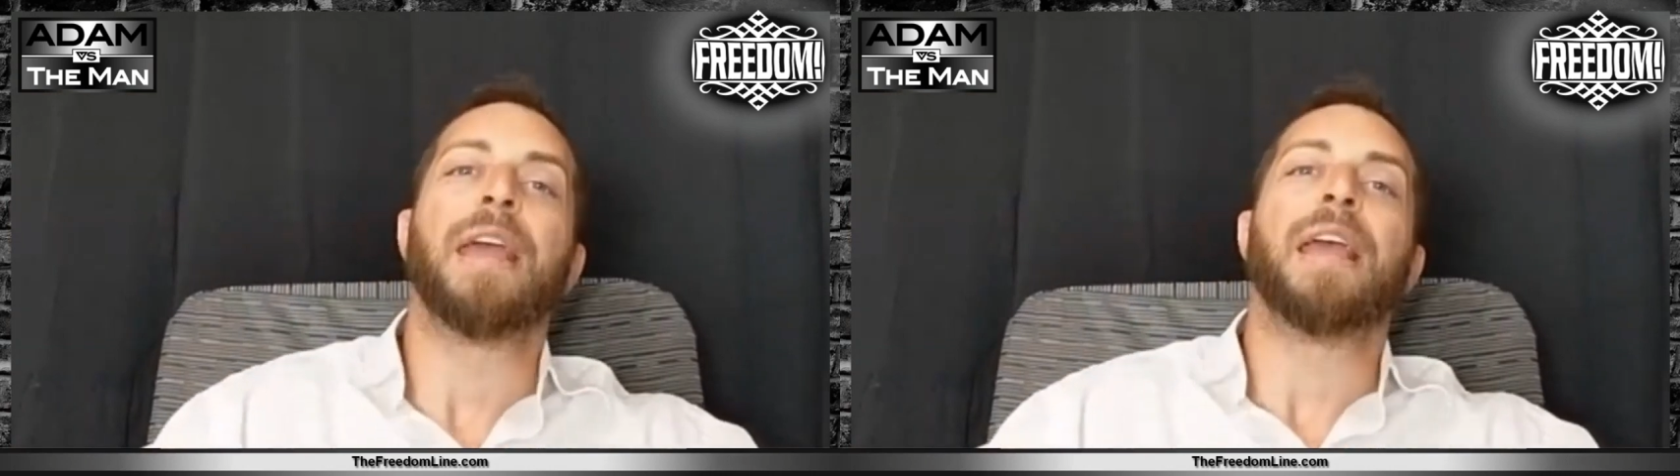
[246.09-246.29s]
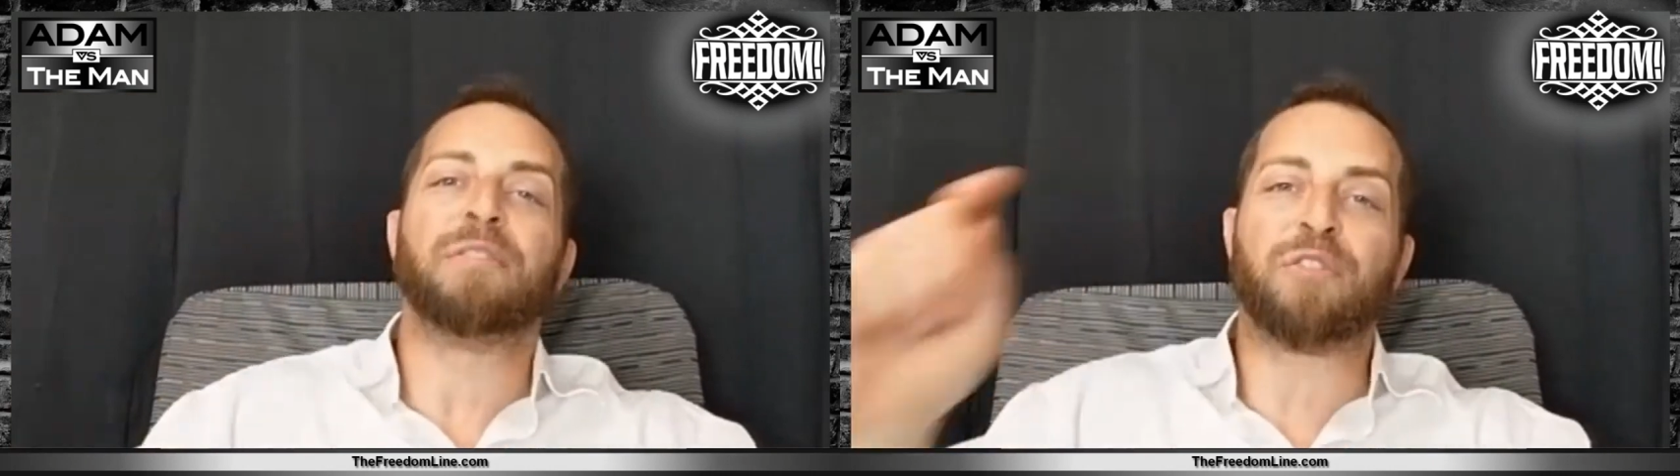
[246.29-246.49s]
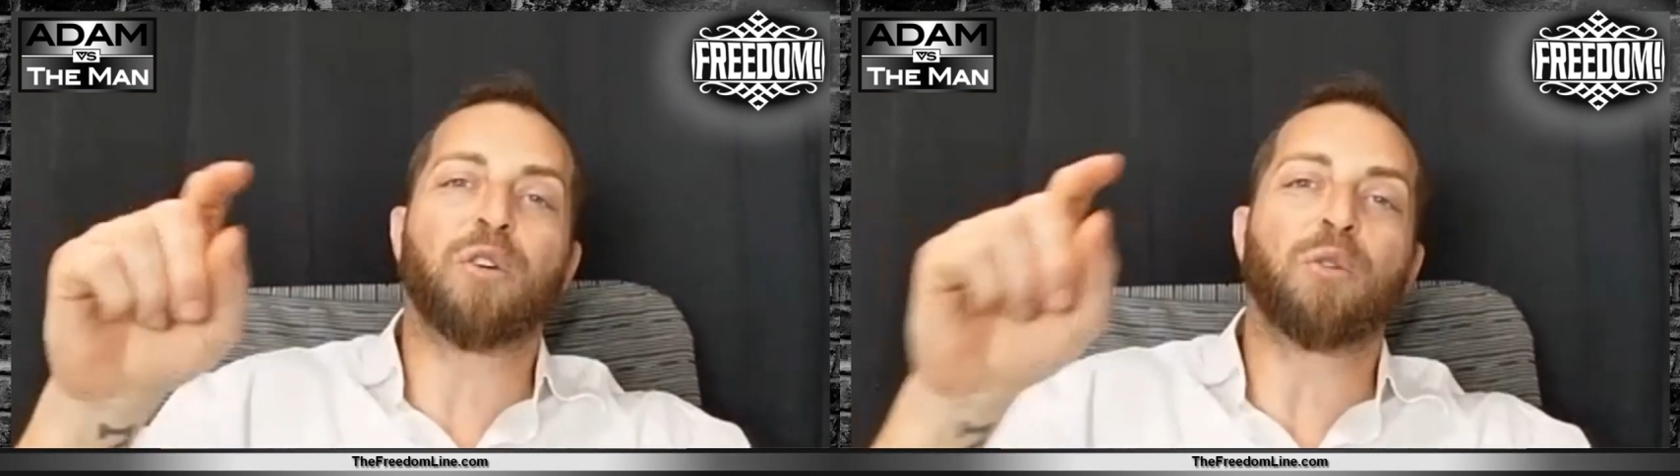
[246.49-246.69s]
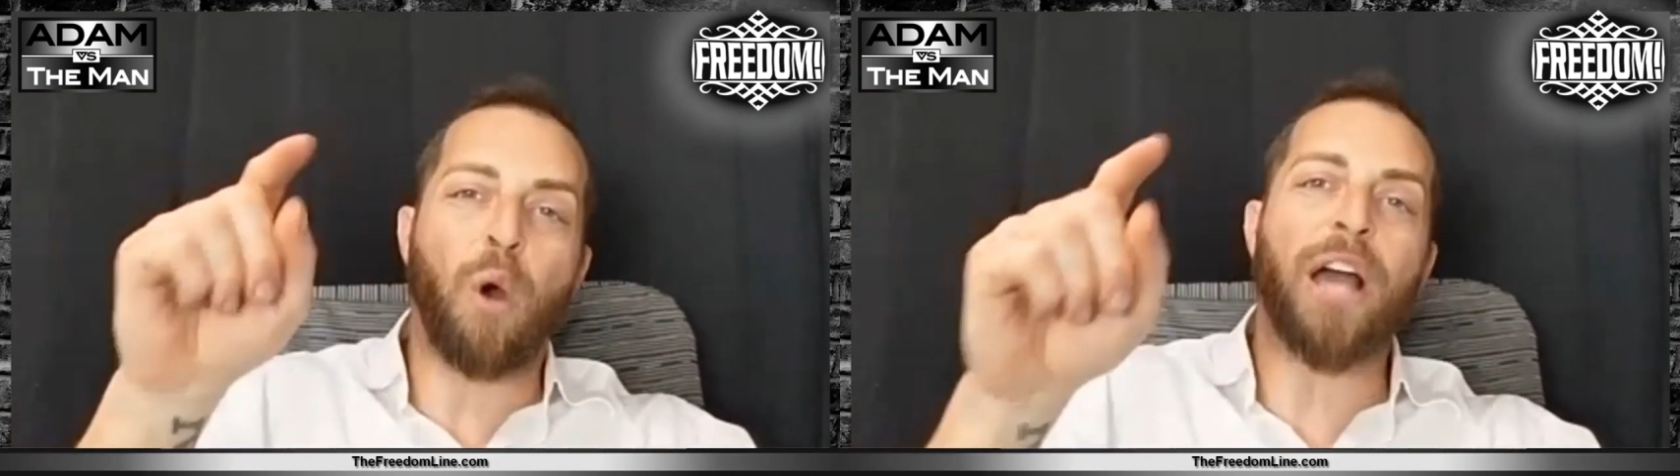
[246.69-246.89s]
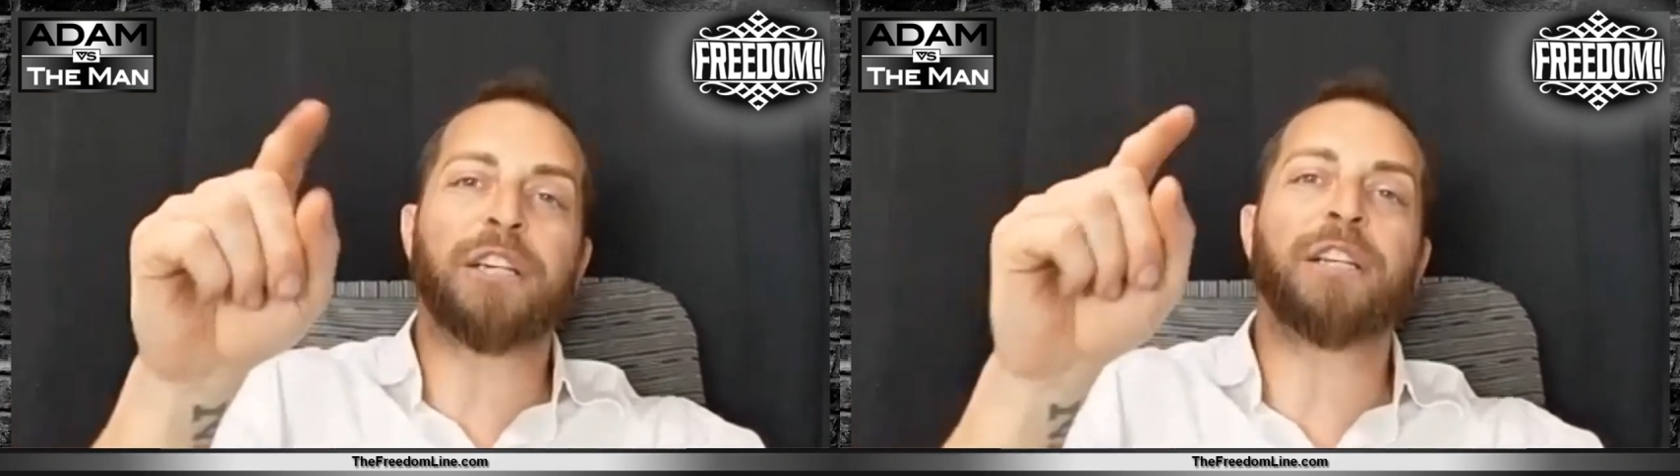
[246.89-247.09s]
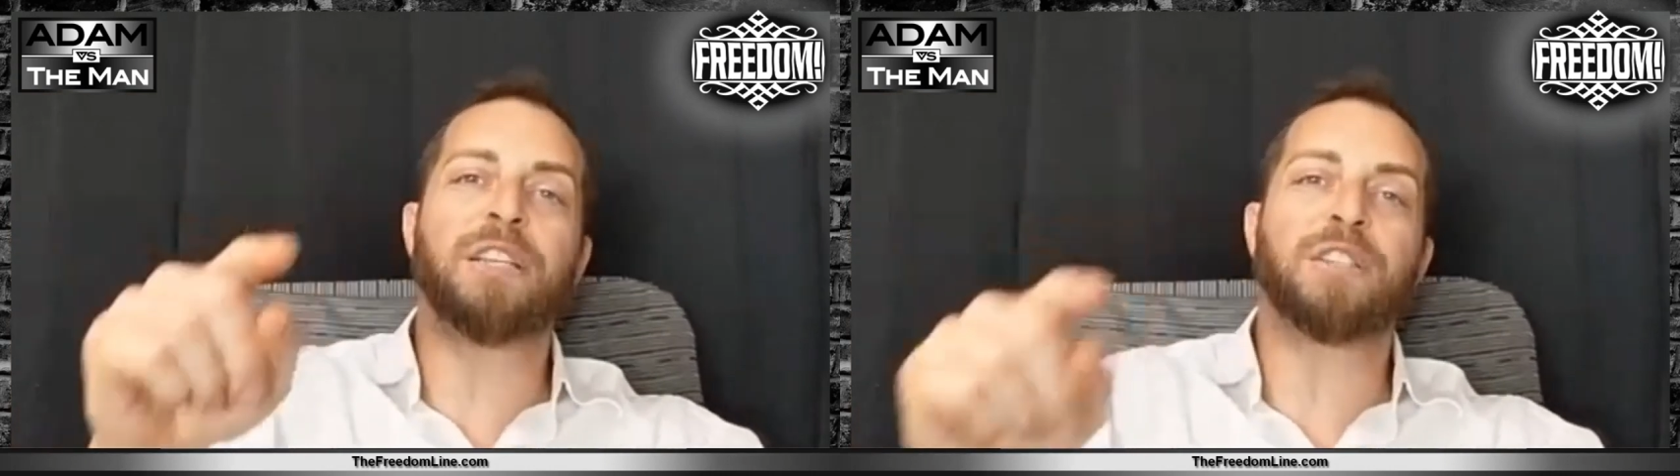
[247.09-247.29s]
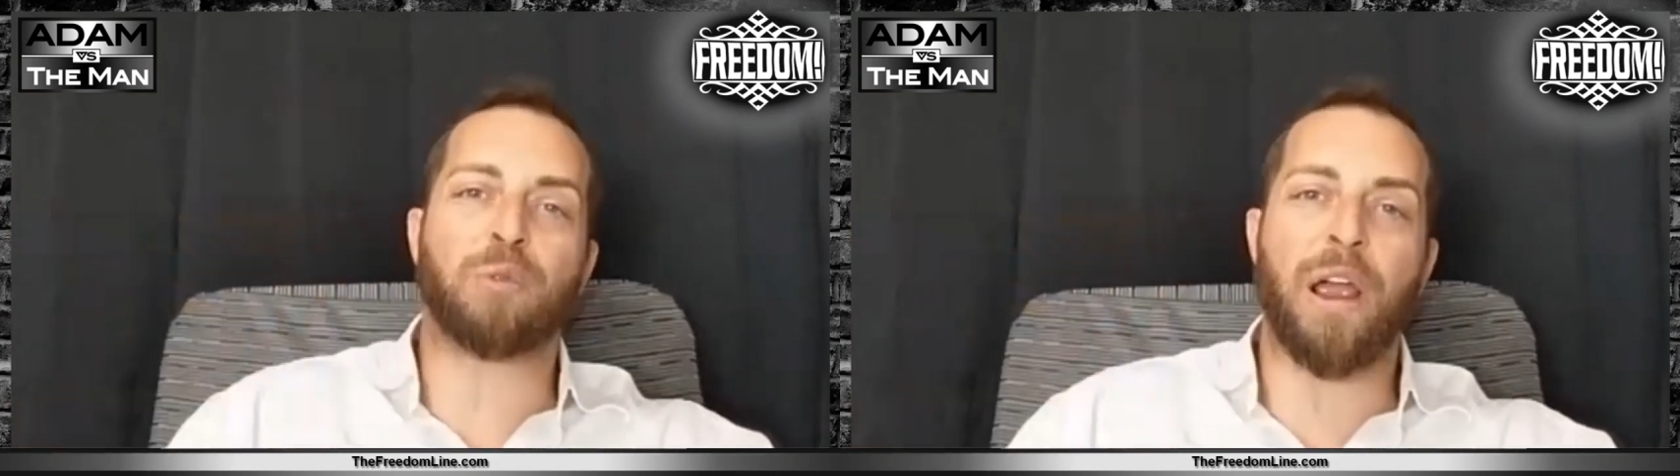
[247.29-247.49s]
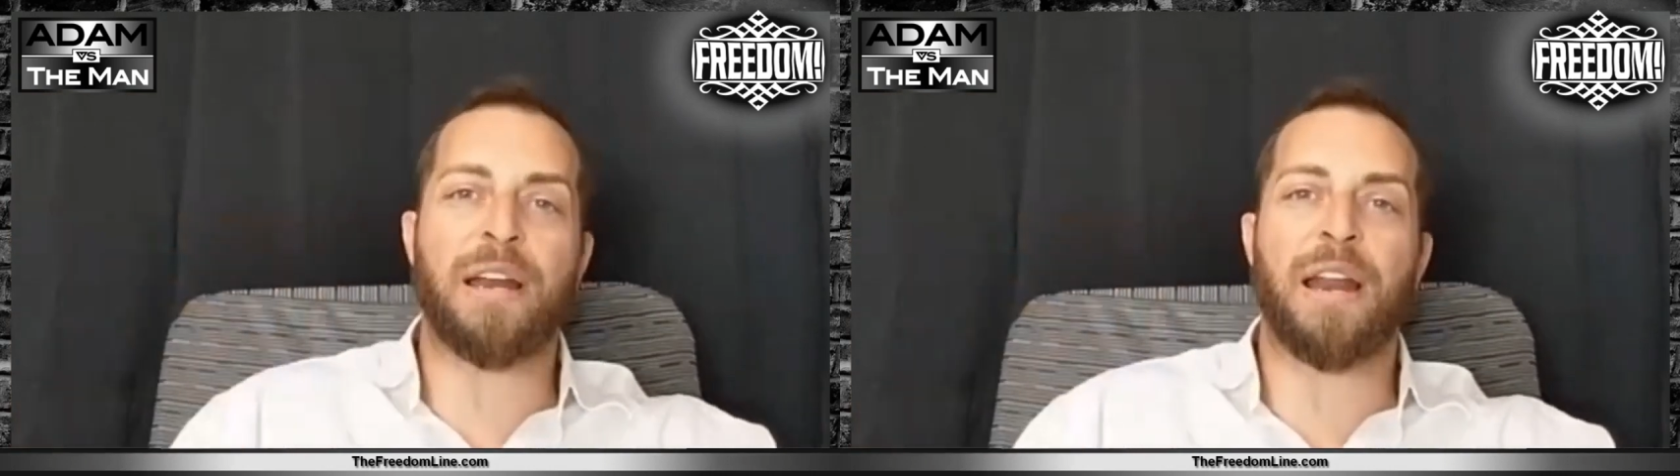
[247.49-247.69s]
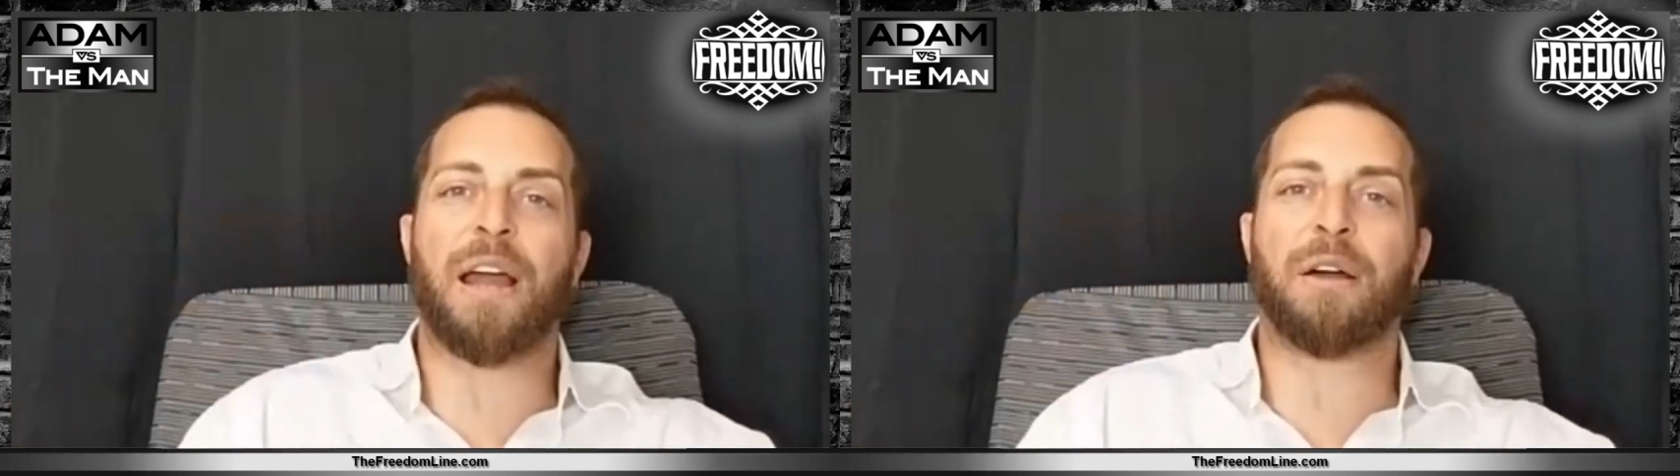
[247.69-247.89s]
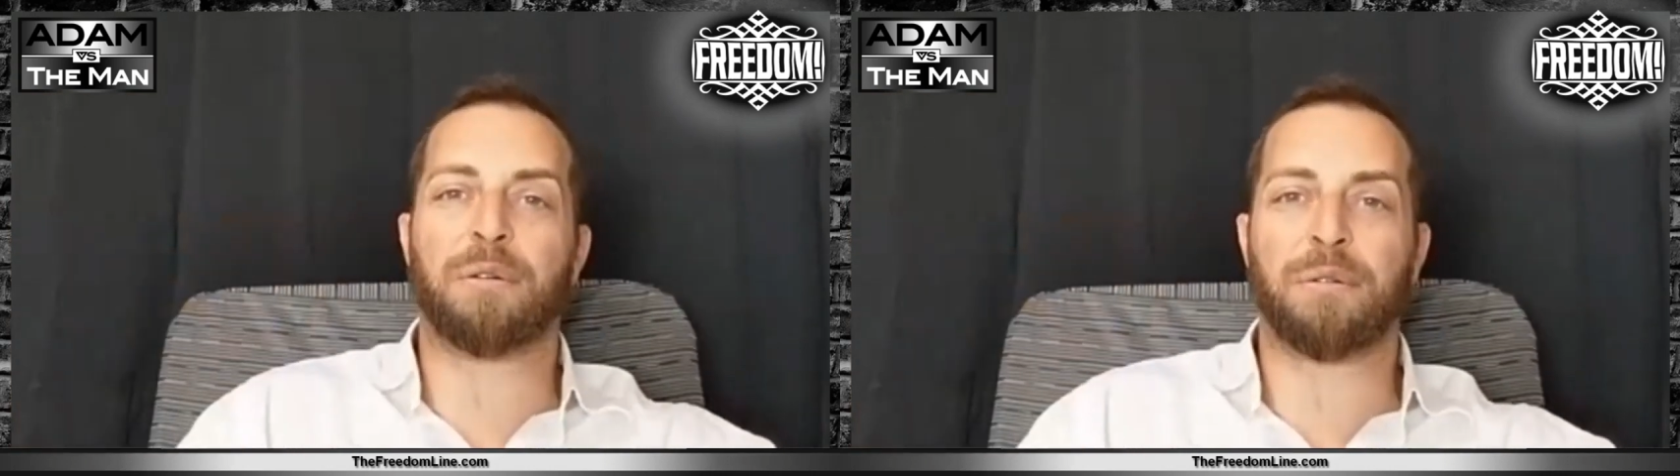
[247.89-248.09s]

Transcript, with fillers: If you're watching this right now,